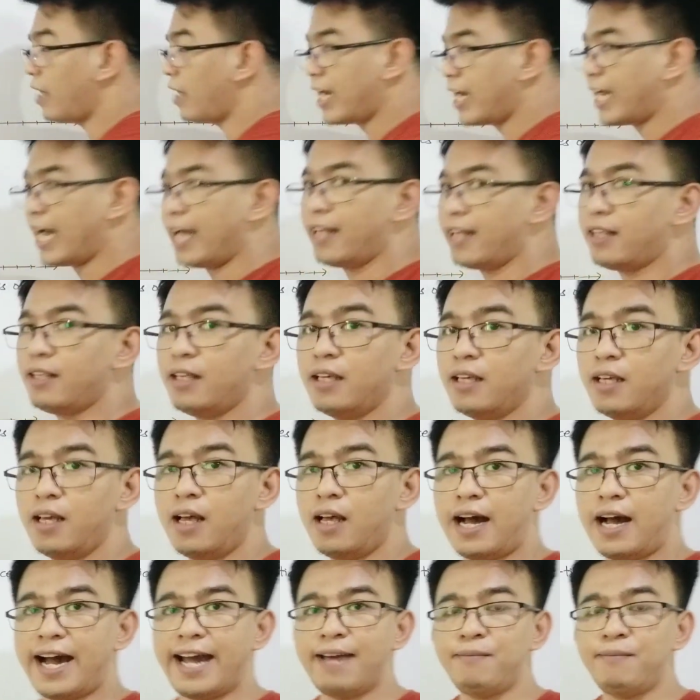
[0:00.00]
Again,
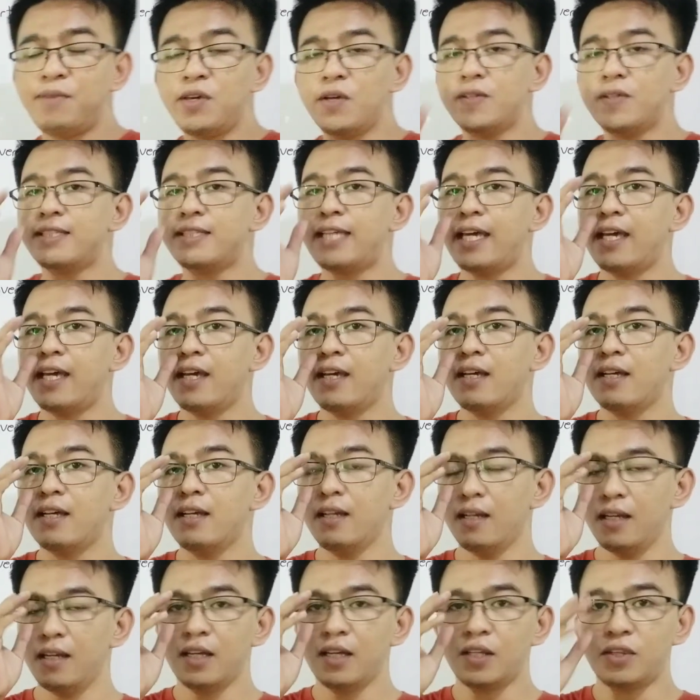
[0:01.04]
I'm
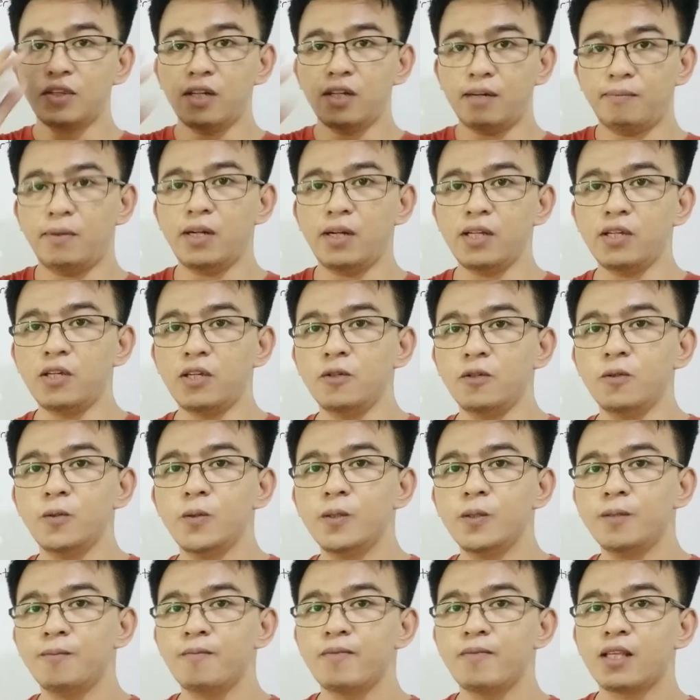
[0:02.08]
using
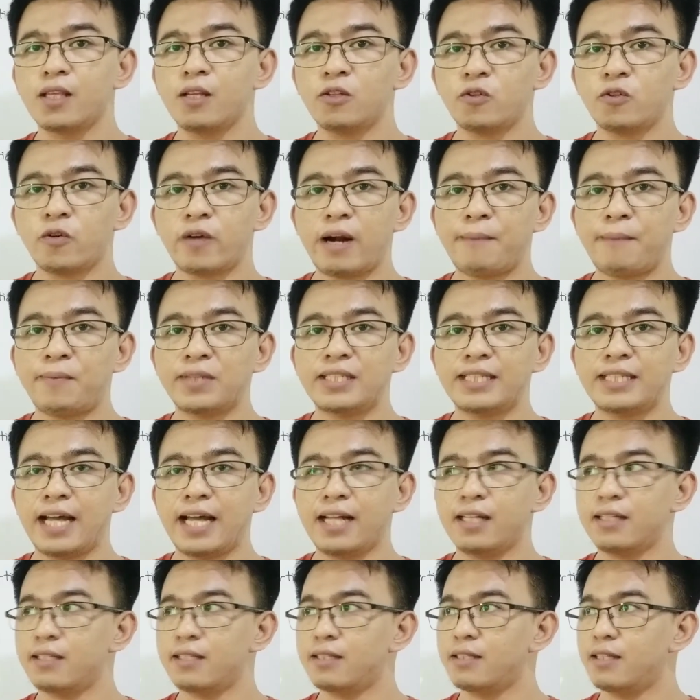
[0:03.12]
W to
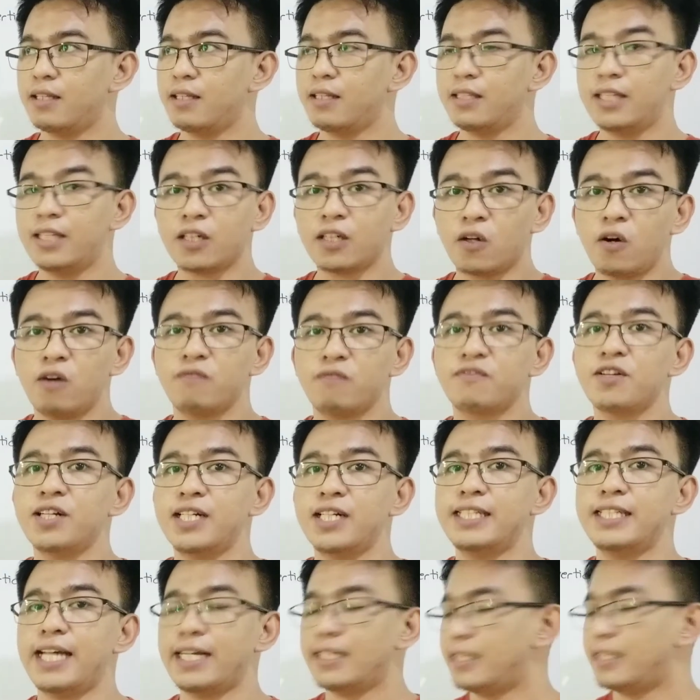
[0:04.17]
represent the
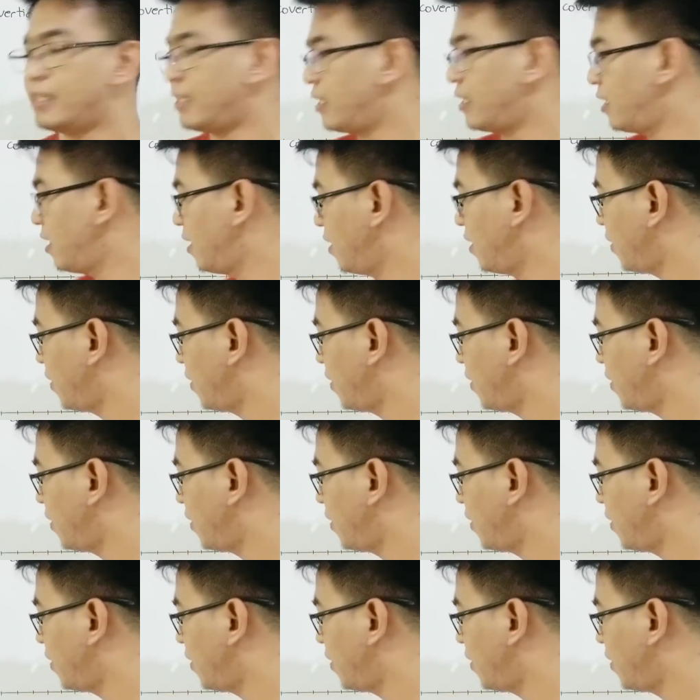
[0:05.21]
co-vertices.